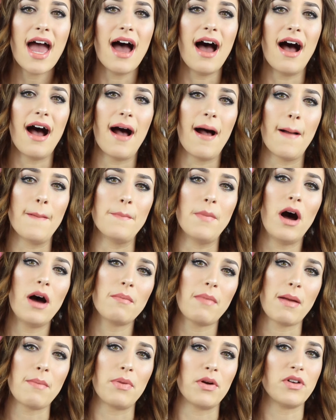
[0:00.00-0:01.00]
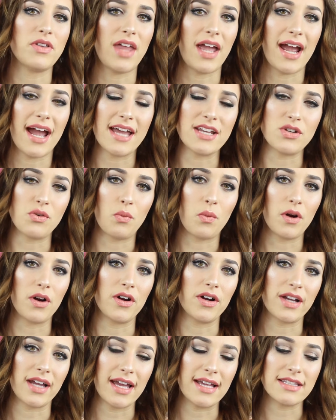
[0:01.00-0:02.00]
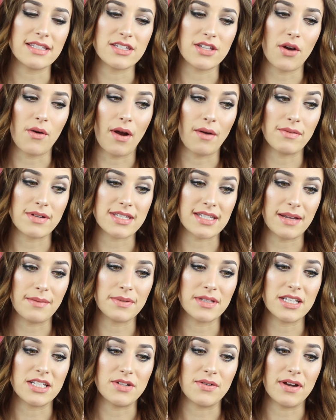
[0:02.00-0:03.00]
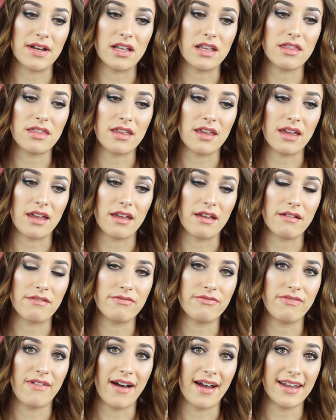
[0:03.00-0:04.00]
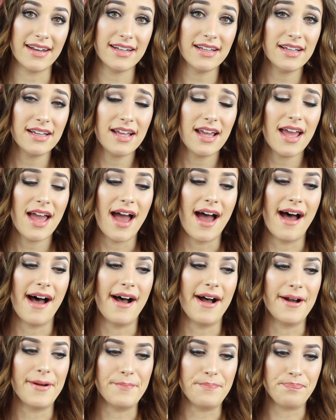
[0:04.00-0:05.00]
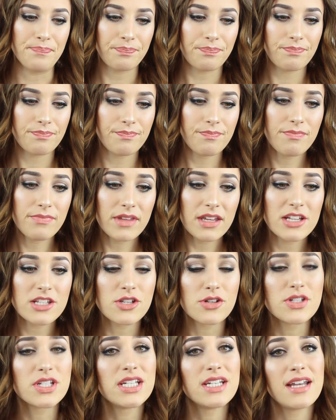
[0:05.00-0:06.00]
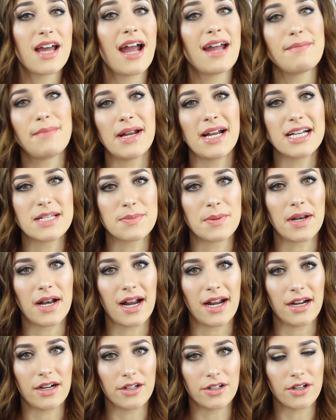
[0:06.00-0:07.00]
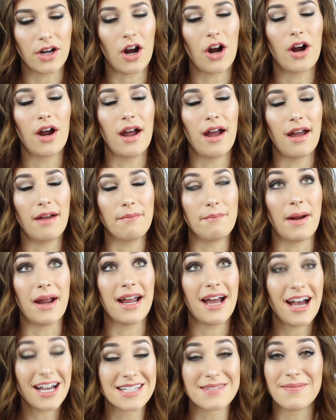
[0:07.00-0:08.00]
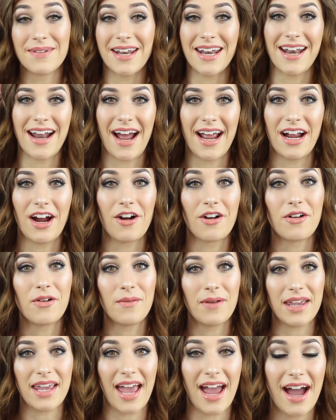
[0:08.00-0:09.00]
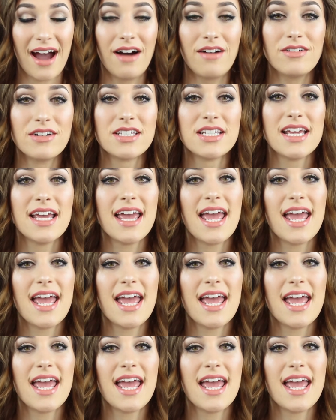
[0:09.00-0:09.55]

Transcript: On my birthday I had to work, and so I wasn't able to do anything fun. So tonight my husband and I are going out,